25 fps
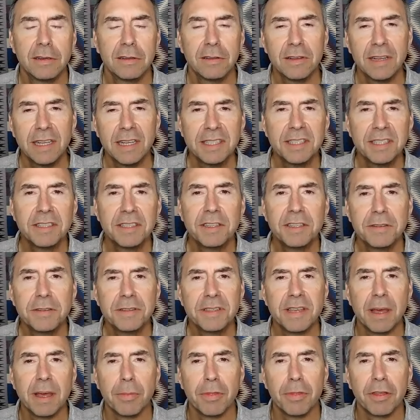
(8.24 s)
Let's do
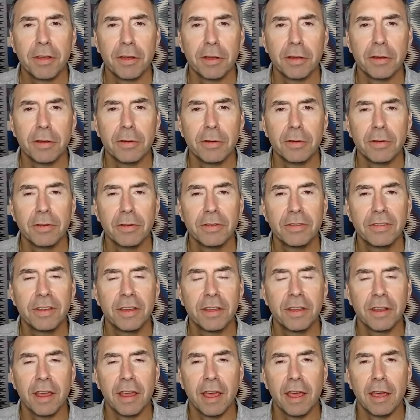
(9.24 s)
something
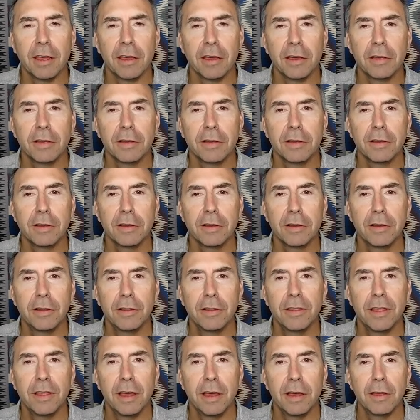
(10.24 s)
today
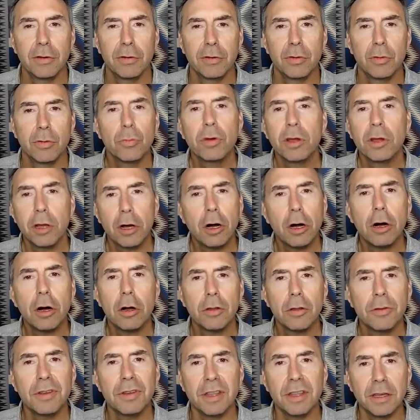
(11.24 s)
that we
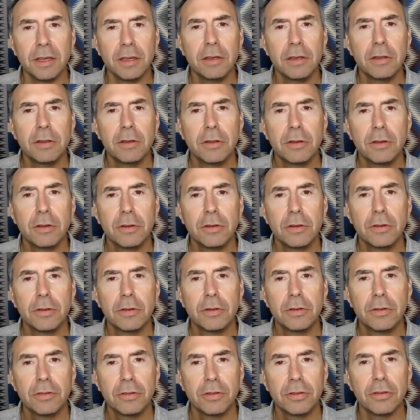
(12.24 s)
all need
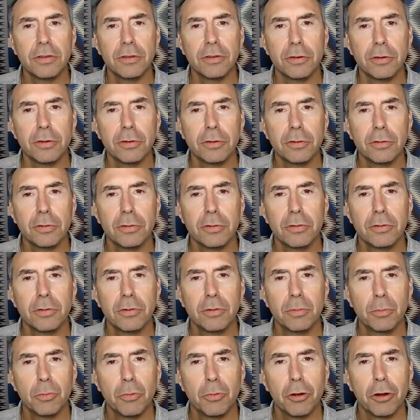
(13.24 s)
to do
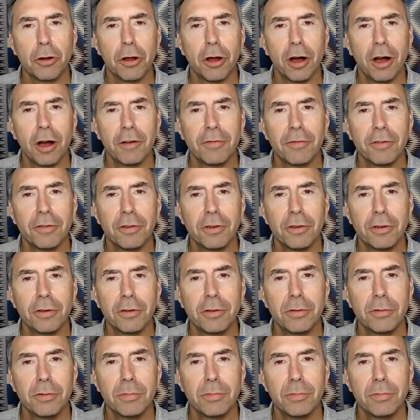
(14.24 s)
more often,